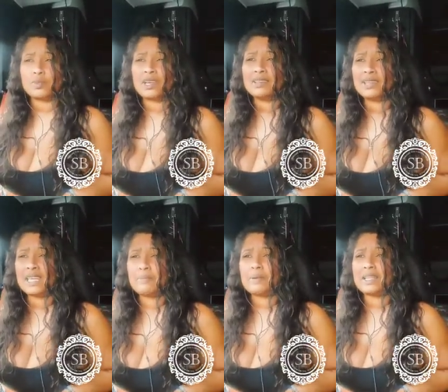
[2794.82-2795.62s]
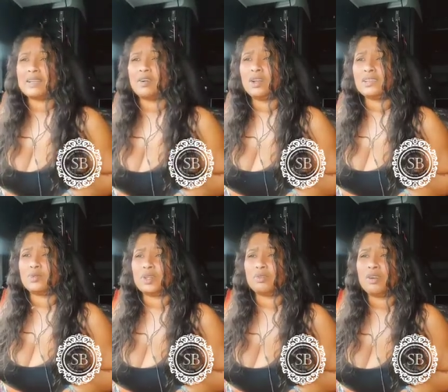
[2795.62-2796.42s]
rigmarole story
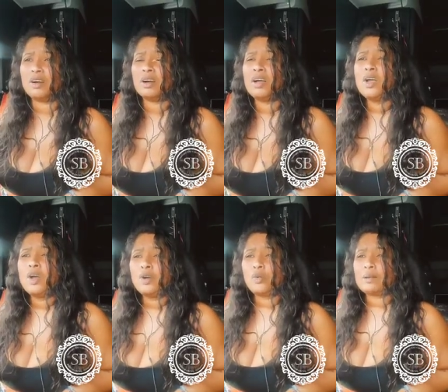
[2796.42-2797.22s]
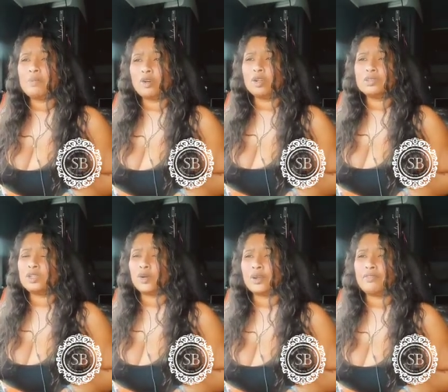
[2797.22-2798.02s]
from Georgina, Disla's
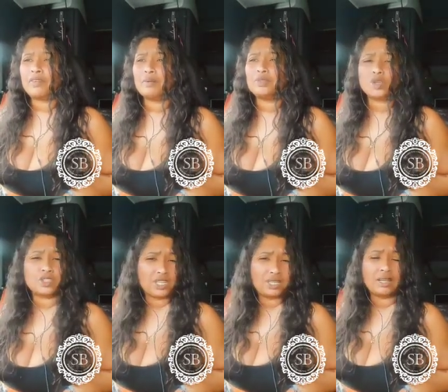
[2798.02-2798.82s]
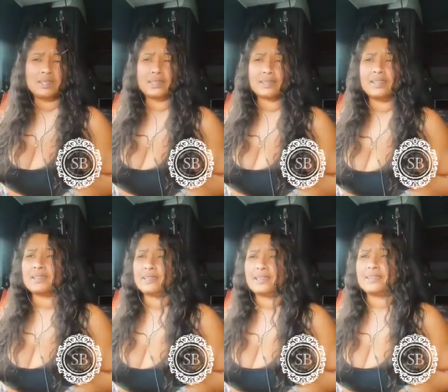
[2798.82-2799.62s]
assistant, talking about,
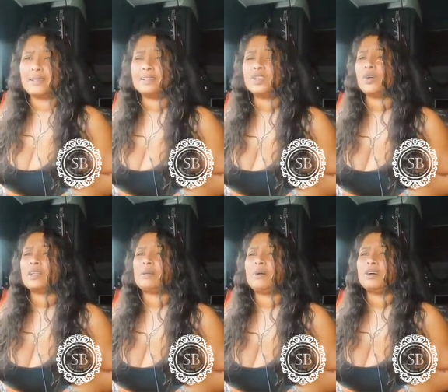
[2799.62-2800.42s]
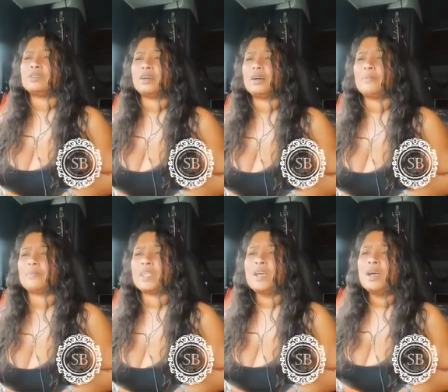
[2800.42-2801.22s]
oh, we're waiting on your labs, and
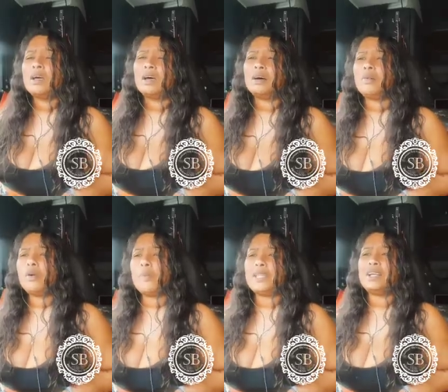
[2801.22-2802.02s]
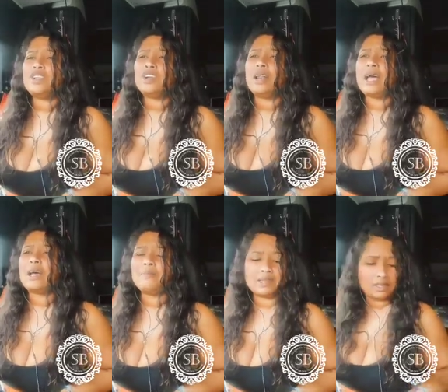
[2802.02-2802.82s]
we have to
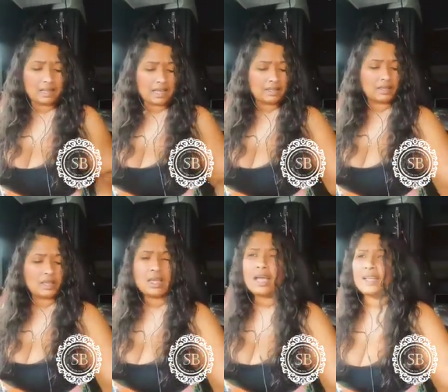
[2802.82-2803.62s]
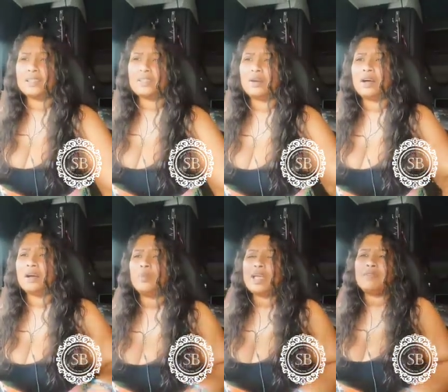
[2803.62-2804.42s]
schedule you to go see the
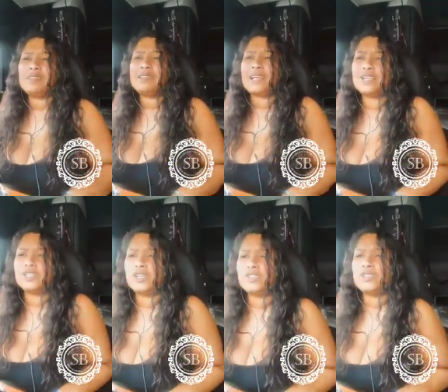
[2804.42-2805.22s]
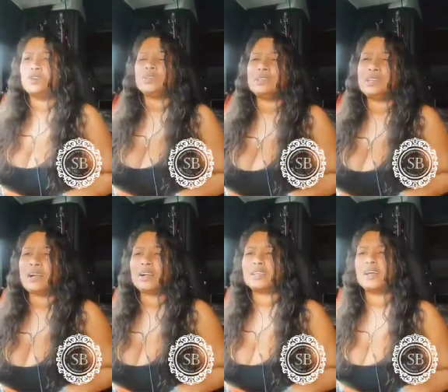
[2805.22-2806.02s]
cardiologist and this, that, and the other. All of that
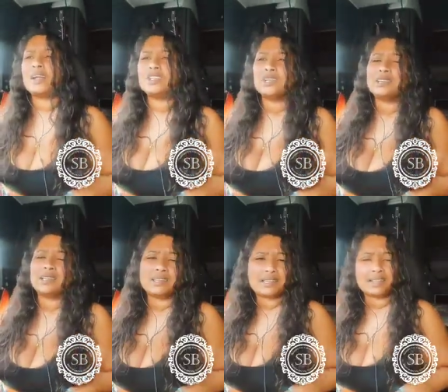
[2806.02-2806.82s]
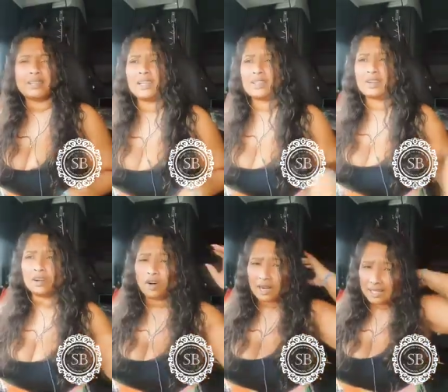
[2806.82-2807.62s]
is not done. And guess what? This
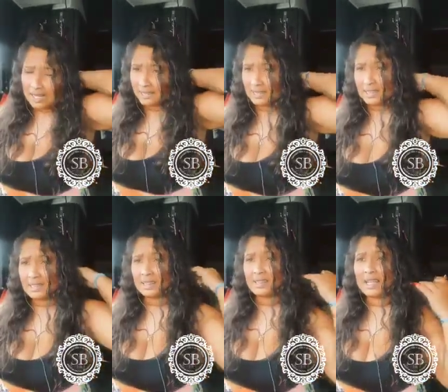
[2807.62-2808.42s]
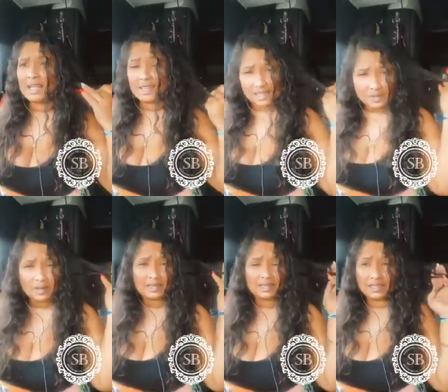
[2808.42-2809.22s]
morning, the girl that I
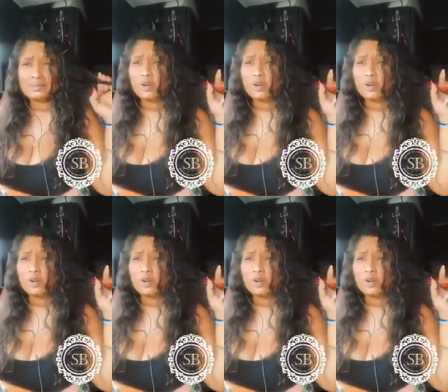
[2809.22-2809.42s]
booked